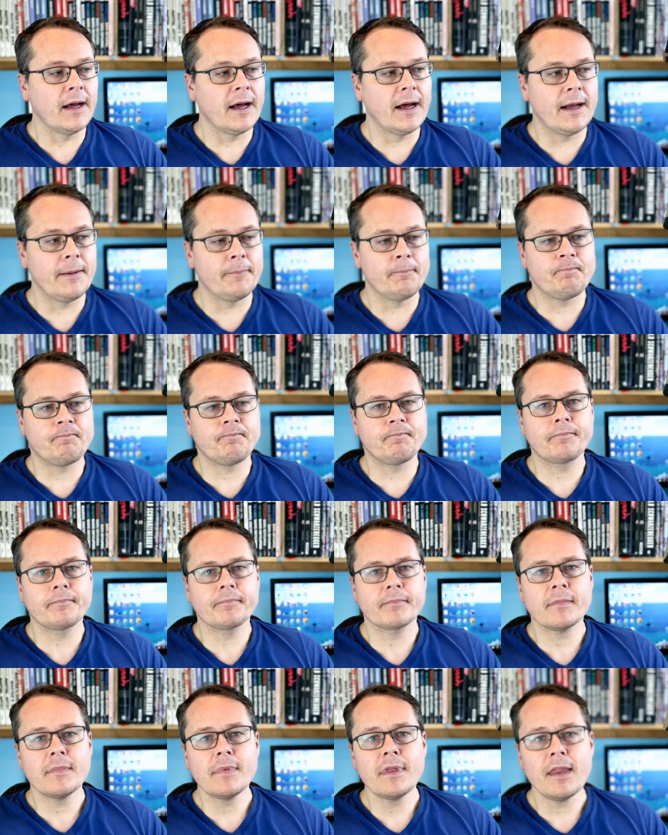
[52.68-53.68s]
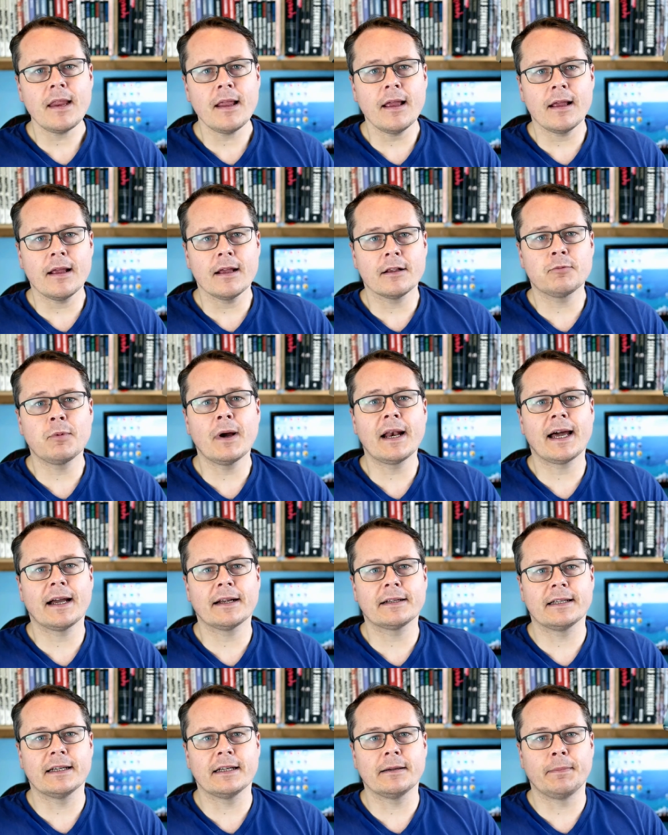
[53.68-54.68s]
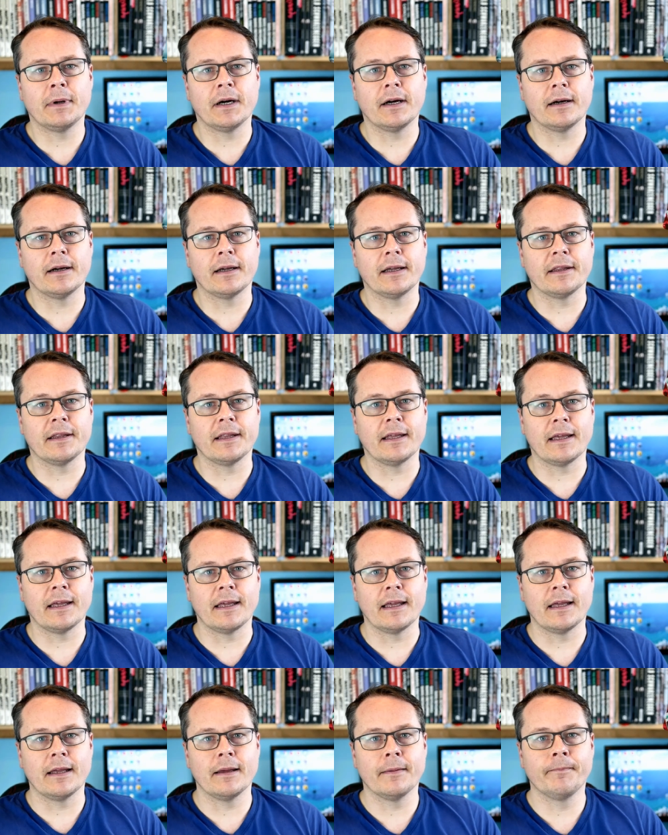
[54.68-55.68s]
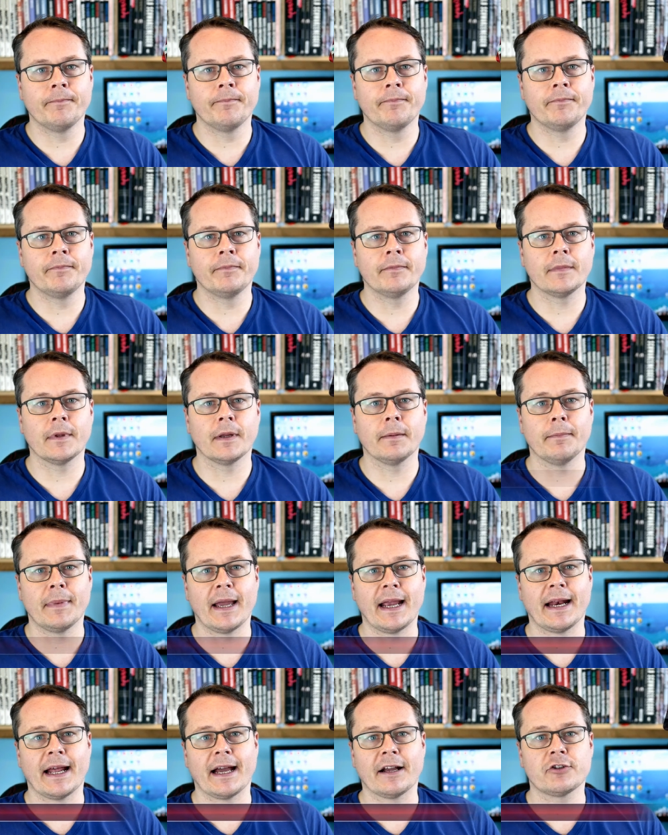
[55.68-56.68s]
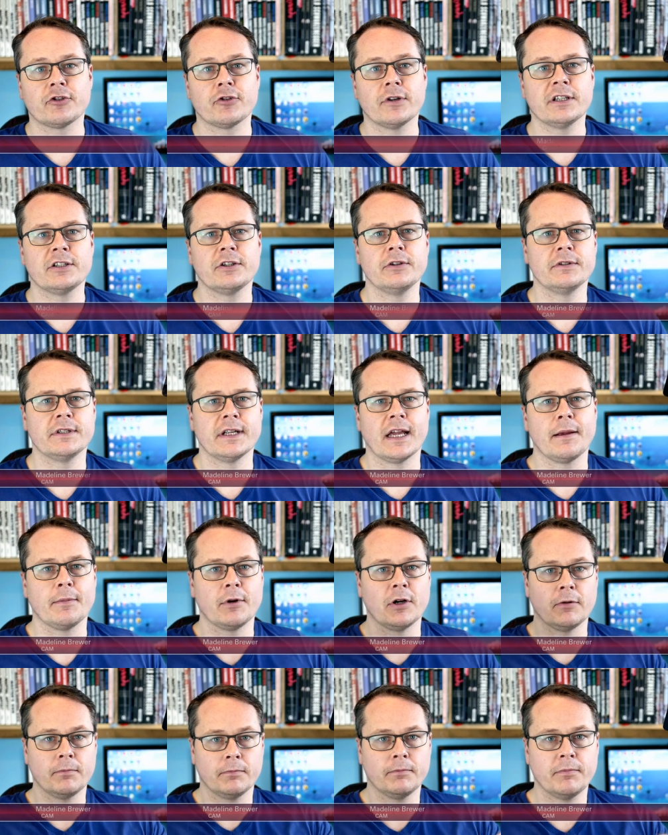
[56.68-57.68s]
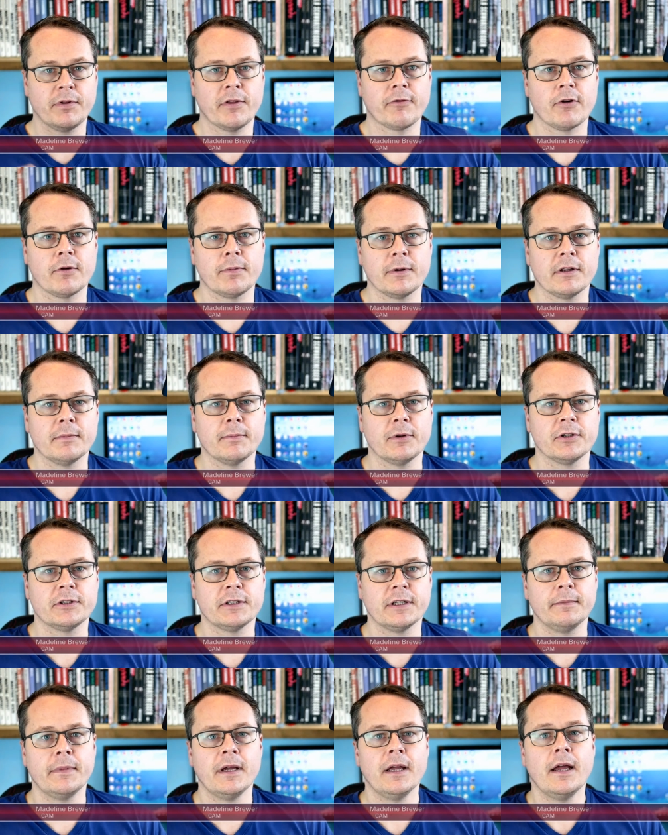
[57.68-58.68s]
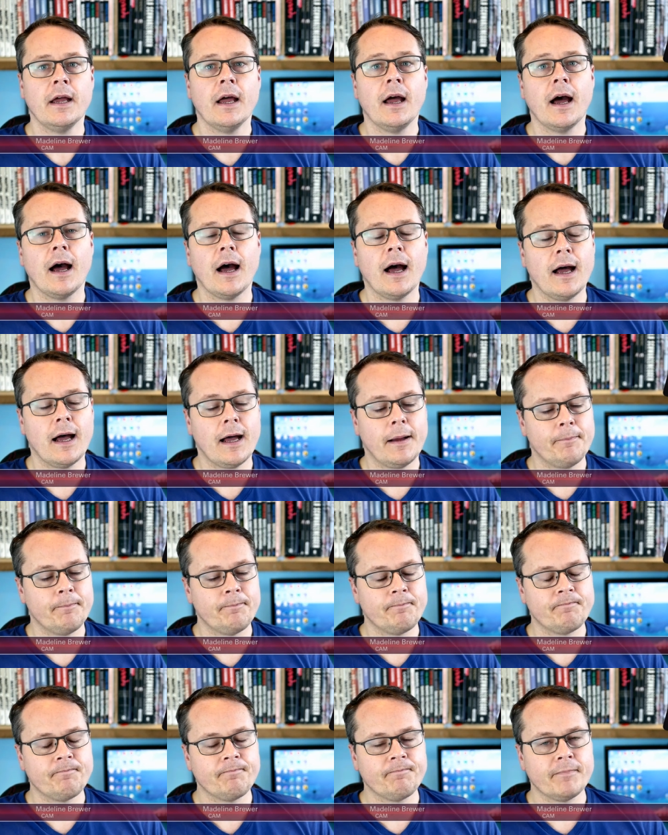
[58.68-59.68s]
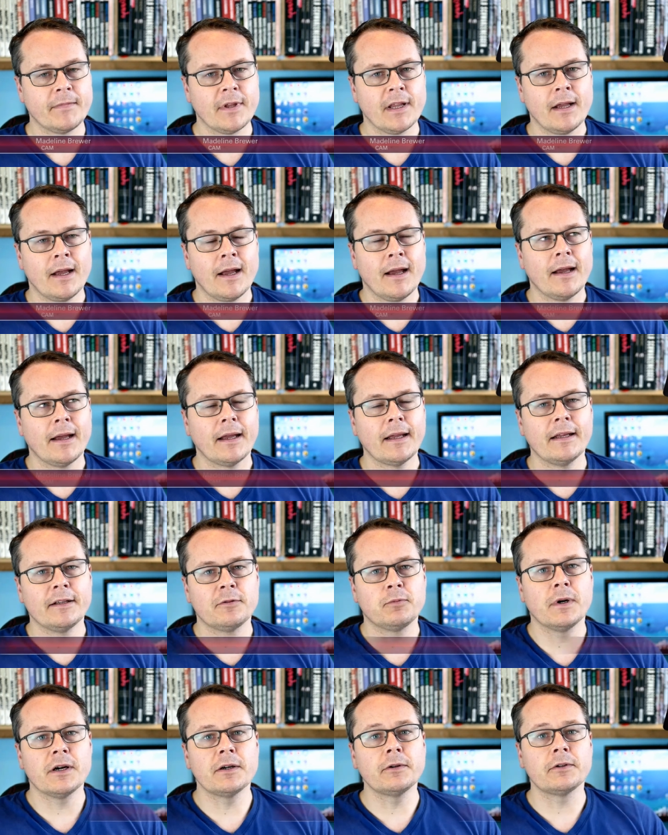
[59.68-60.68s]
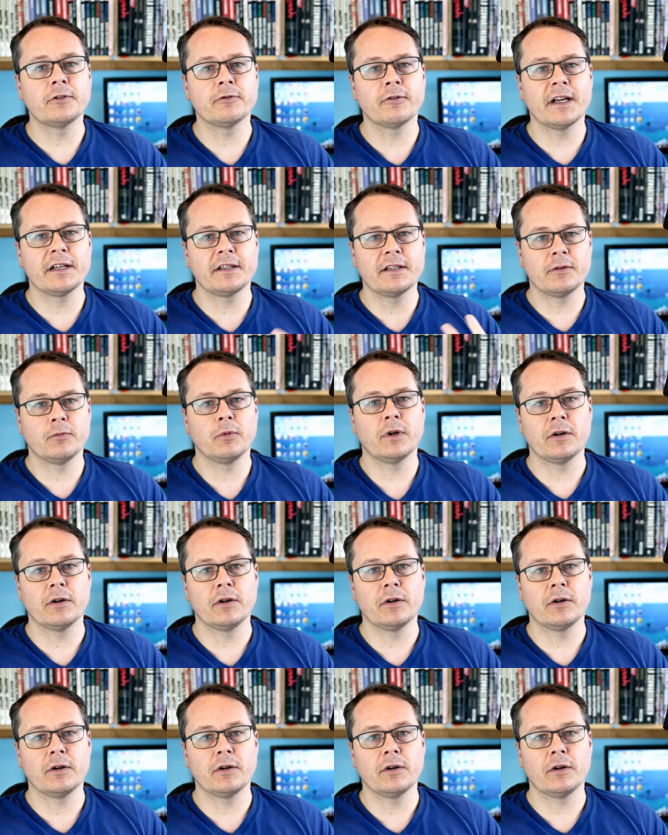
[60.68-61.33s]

Um, it's well acted by the main actress, whose name I'll throw up at the bottom. Um, it's well directed and